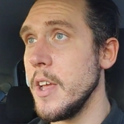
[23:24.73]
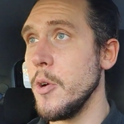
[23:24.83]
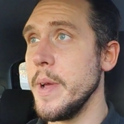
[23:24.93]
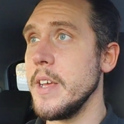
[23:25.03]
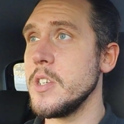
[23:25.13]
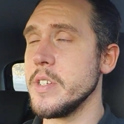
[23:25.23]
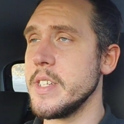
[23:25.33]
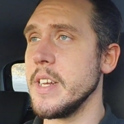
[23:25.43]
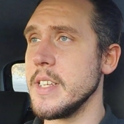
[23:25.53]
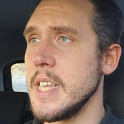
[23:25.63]
it'll be
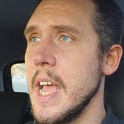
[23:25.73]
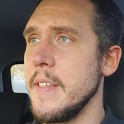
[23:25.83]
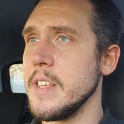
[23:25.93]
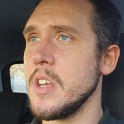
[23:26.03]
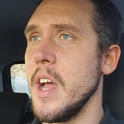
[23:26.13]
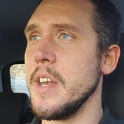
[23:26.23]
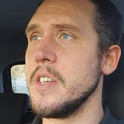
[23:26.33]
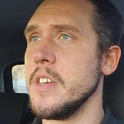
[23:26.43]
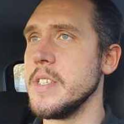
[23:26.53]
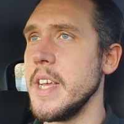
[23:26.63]
interesting to see how this kind of
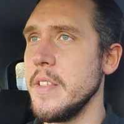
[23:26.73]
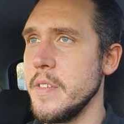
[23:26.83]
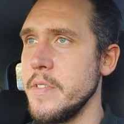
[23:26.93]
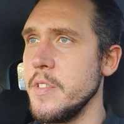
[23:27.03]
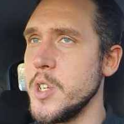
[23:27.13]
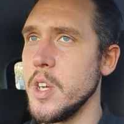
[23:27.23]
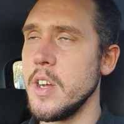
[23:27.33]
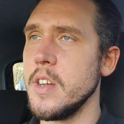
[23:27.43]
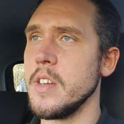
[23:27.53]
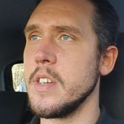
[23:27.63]
turns out in the
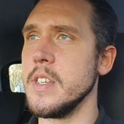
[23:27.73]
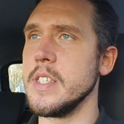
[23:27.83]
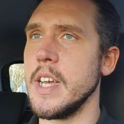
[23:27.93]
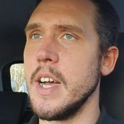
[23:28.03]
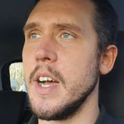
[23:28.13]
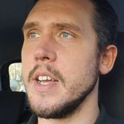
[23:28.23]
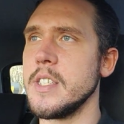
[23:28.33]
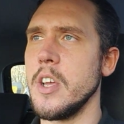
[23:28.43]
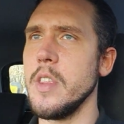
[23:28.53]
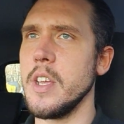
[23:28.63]
future, because
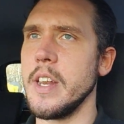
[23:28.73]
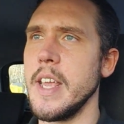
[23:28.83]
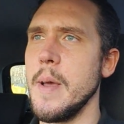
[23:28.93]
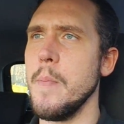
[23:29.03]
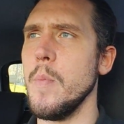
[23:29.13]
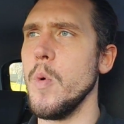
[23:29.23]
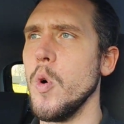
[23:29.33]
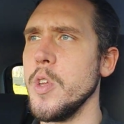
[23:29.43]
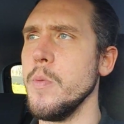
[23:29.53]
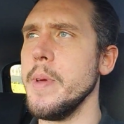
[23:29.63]
it's only going to get
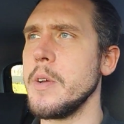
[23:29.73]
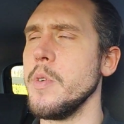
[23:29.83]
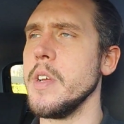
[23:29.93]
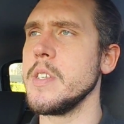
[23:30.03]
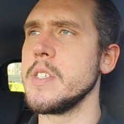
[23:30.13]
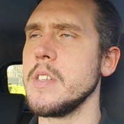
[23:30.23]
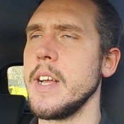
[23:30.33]
more ubiquitous.